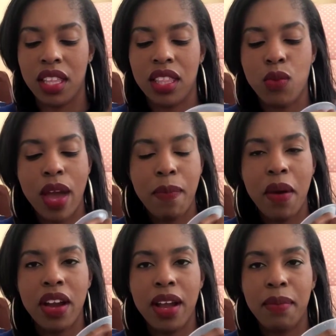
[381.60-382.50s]
The white
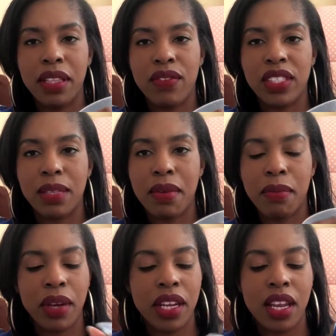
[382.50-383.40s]
part, I believe, is the
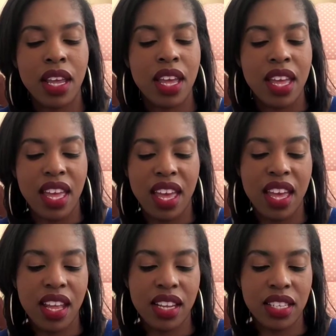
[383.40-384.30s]
membrane.
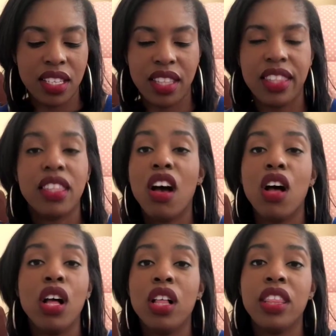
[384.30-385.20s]
And
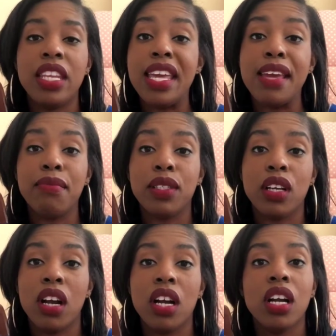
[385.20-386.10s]
all the names
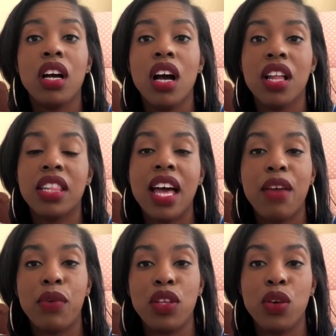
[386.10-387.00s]
are
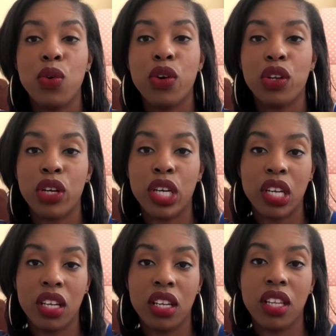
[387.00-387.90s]
online when you order
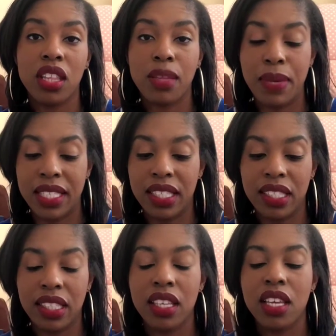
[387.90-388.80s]
the
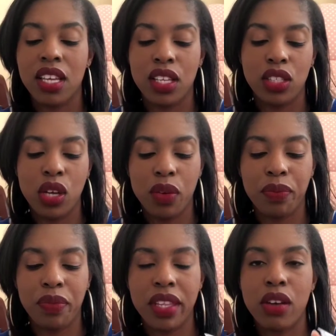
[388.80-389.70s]
pieces. So
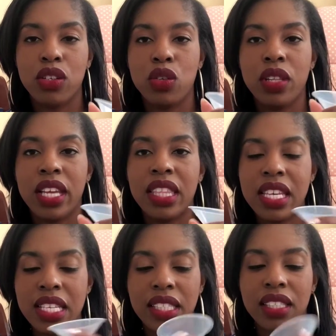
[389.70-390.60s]
I would do it like
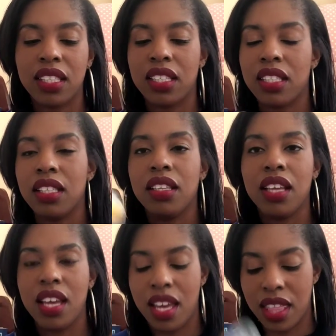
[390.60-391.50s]
this
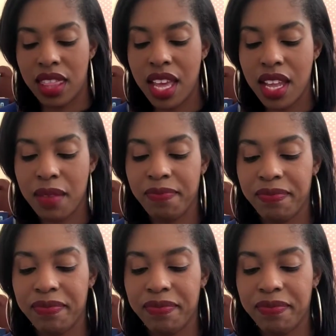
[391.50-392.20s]
and then